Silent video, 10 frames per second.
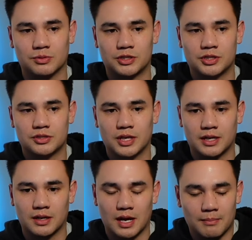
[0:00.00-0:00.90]
It's just
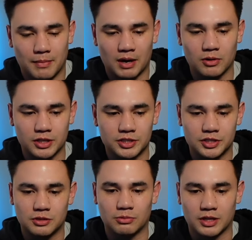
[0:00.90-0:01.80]
like my
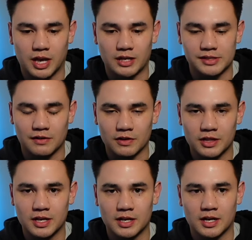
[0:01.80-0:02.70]
relationship with God is
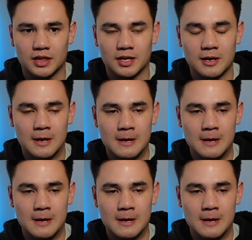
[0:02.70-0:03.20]
everything. And I think